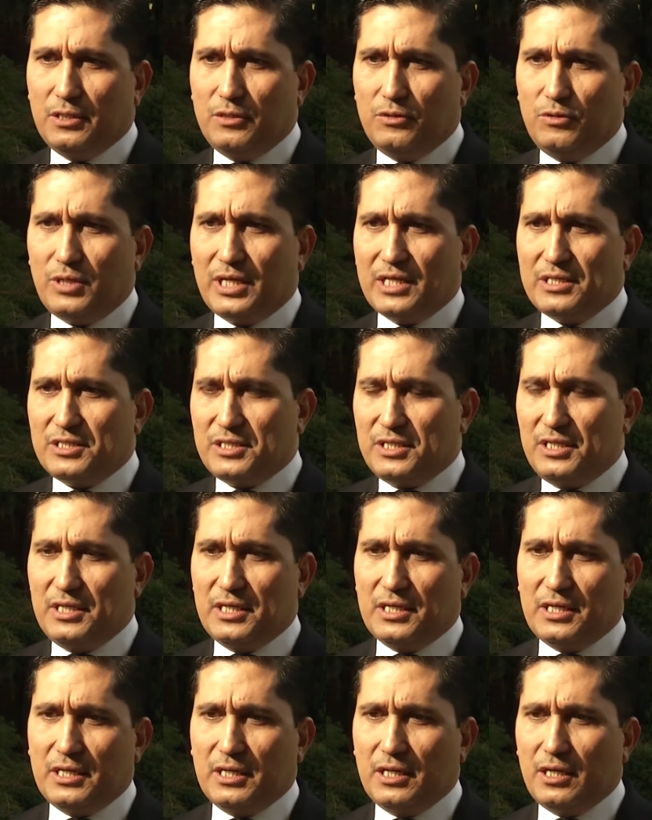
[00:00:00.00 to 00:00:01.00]
You can see,
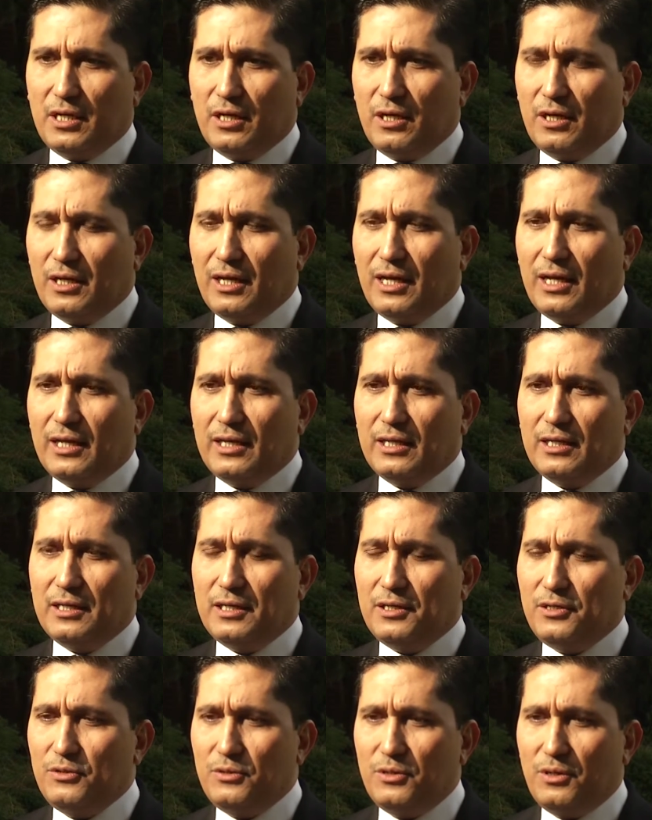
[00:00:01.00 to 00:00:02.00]

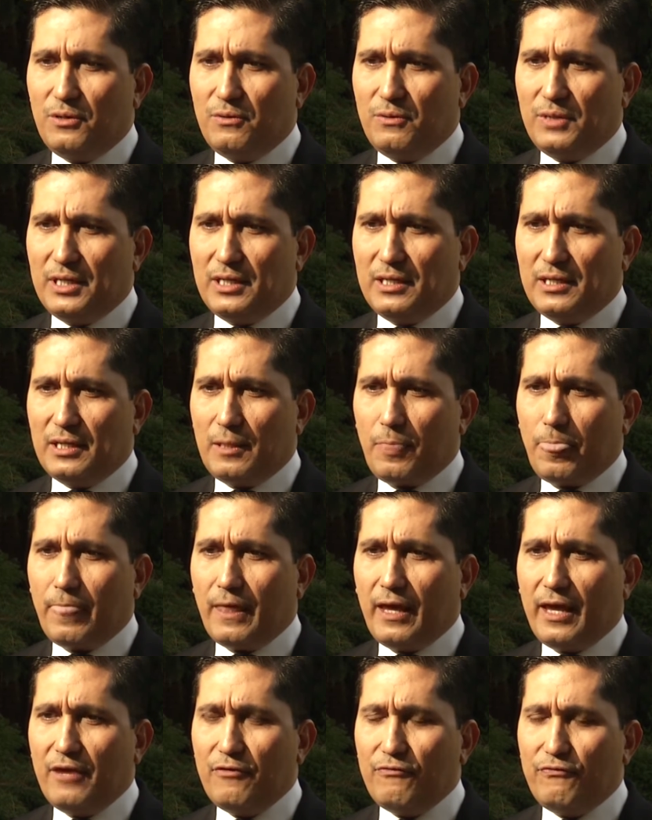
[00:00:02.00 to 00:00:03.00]
you know,
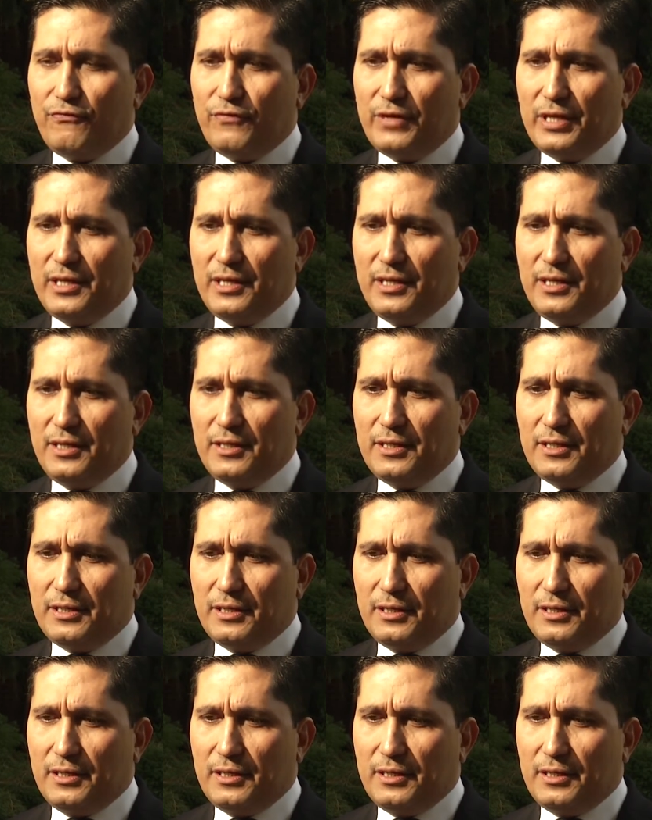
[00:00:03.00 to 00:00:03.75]
every,